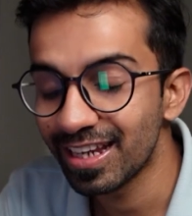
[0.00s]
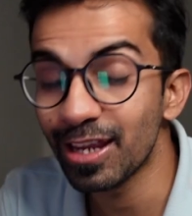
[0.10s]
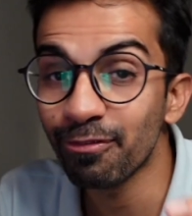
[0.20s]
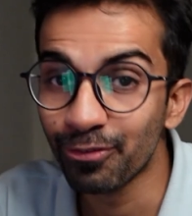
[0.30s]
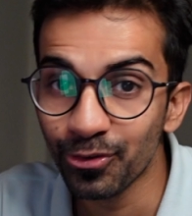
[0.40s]

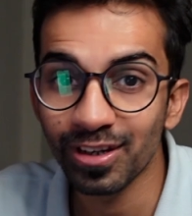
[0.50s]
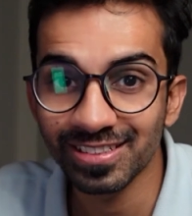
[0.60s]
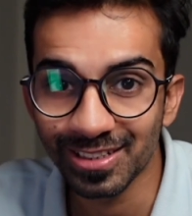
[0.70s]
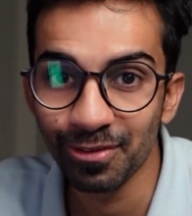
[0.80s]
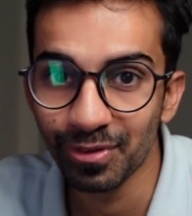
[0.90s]
If you are
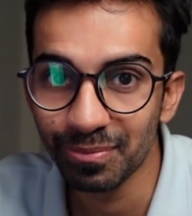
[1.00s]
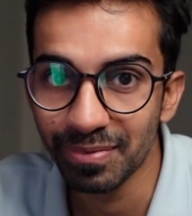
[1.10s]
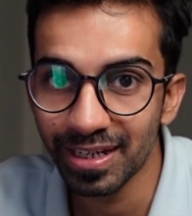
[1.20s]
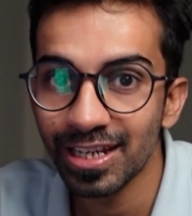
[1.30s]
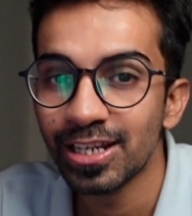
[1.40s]
still with
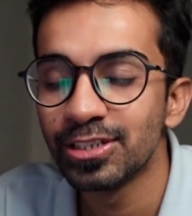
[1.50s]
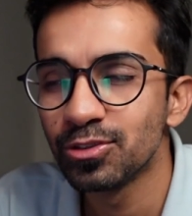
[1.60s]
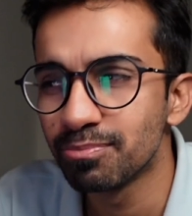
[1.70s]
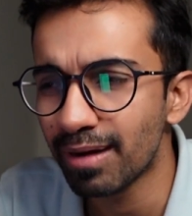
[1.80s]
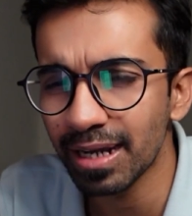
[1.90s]
me,
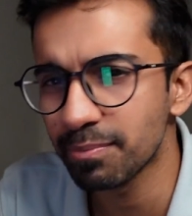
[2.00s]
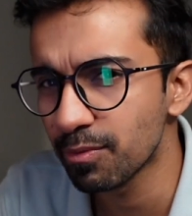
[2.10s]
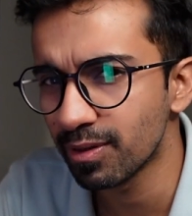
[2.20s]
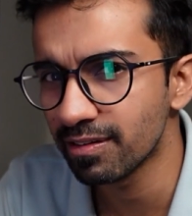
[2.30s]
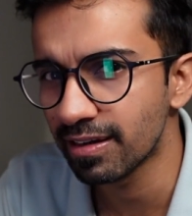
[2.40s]
you might be
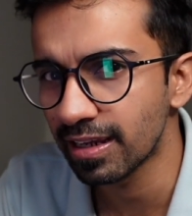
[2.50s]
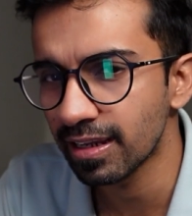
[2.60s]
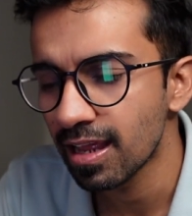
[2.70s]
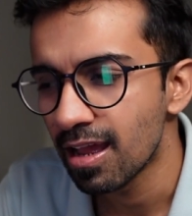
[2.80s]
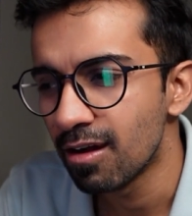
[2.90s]

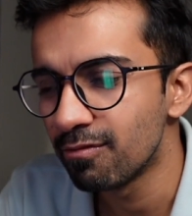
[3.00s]
wondering